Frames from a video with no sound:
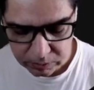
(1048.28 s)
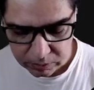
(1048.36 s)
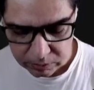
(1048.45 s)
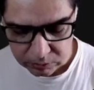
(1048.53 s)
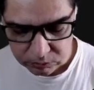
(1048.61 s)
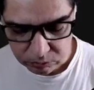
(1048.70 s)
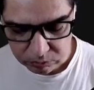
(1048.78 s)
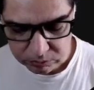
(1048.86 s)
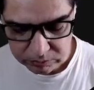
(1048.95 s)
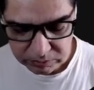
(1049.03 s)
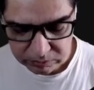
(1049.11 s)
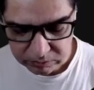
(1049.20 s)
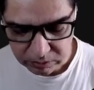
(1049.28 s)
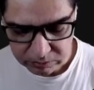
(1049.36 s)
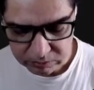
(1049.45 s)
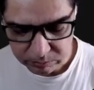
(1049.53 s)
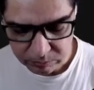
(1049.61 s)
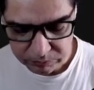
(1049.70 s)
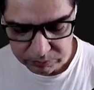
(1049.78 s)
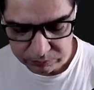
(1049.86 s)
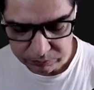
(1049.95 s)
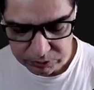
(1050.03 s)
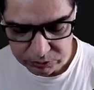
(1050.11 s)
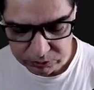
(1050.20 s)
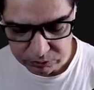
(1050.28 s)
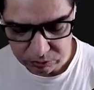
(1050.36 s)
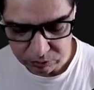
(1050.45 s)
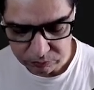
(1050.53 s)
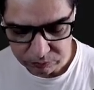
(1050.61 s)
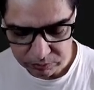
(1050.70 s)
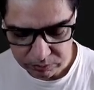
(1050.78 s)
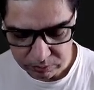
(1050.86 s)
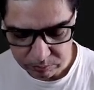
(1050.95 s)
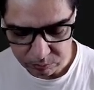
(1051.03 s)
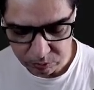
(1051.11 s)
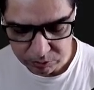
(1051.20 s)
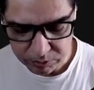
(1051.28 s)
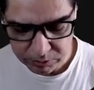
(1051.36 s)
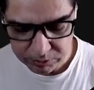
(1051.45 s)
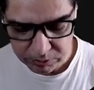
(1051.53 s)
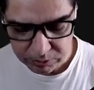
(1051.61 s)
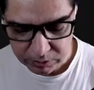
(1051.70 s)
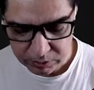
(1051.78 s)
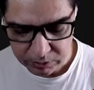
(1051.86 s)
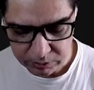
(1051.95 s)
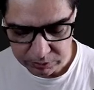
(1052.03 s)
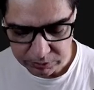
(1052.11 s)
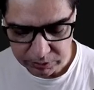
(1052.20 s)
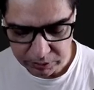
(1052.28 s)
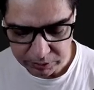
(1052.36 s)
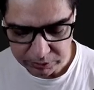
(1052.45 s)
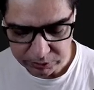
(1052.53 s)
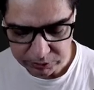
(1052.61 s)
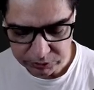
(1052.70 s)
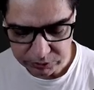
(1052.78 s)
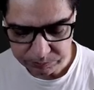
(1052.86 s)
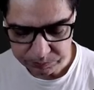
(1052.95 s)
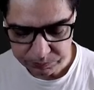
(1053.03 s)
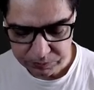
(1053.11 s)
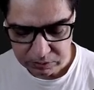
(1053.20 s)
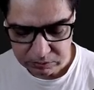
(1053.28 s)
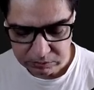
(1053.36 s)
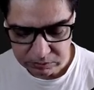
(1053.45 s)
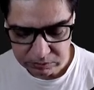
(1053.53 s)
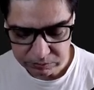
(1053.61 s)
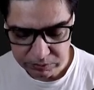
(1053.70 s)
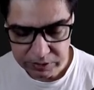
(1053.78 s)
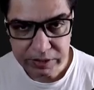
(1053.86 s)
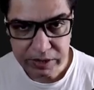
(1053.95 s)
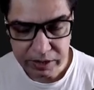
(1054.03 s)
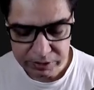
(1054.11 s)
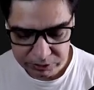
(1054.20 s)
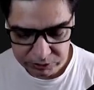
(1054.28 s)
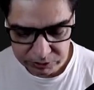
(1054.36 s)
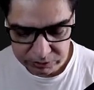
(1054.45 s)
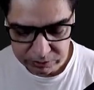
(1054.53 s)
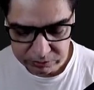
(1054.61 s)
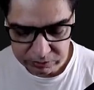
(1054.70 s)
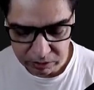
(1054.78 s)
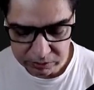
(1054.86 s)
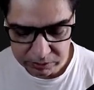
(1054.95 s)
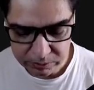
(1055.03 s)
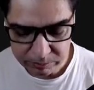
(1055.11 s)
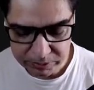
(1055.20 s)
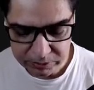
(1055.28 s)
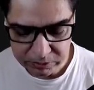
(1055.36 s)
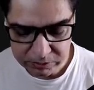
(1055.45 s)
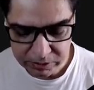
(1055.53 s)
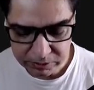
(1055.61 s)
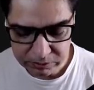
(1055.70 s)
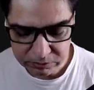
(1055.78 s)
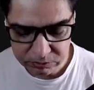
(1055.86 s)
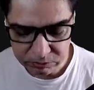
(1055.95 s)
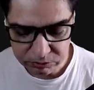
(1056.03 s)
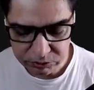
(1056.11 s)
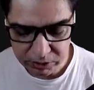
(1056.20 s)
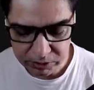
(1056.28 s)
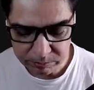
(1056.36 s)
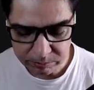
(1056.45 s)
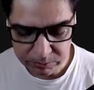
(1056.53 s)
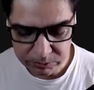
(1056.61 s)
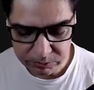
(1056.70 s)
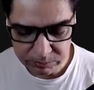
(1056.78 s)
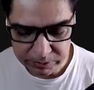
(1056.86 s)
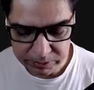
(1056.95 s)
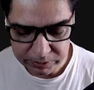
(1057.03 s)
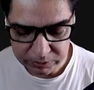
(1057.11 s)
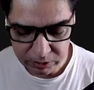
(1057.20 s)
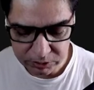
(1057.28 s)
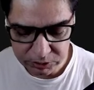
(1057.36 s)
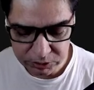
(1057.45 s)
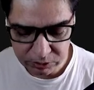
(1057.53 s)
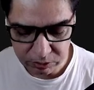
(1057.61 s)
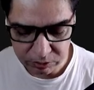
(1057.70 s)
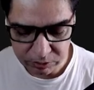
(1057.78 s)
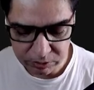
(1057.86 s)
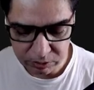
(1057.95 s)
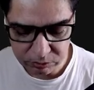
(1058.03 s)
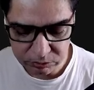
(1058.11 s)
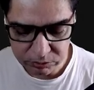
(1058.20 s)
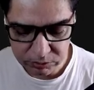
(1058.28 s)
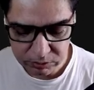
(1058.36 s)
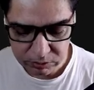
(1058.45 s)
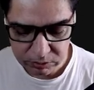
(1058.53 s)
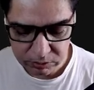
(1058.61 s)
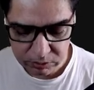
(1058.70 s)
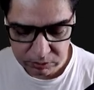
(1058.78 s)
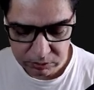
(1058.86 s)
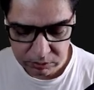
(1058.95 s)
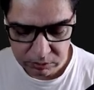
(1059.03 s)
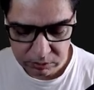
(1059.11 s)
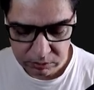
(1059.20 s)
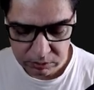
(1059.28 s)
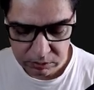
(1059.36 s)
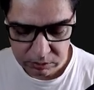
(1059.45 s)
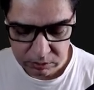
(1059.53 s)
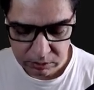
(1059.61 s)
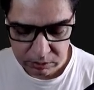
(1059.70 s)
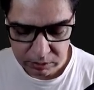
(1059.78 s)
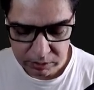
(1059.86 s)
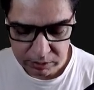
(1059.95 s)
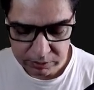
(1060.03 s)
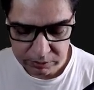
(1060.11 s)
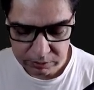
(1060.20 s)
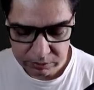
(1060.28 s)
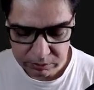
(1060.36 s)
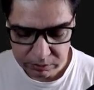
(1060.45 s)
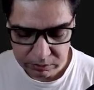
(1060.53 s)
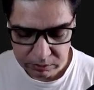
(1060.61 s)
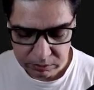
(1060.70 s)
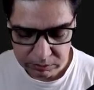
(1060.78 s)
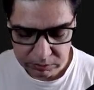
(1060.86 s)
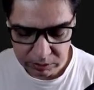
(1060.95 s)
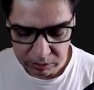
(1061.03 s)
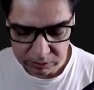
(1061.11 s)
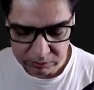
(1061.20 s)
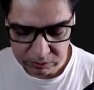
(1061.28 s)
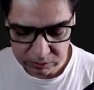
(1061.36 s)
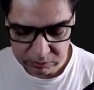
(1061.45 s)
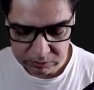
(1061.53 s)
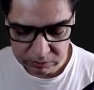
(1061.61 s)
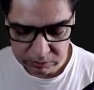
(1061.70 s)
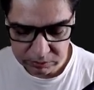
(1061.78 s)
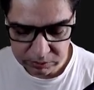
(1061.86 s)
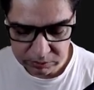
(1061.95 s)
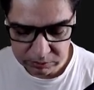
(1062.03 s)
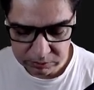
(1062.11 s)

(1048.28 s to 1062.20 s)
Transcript: So these are some of the features of moderate dehydration. In severe dehydration, there is altered mental status. So the child must be lethargic or drowsy, and the eyes are sunken.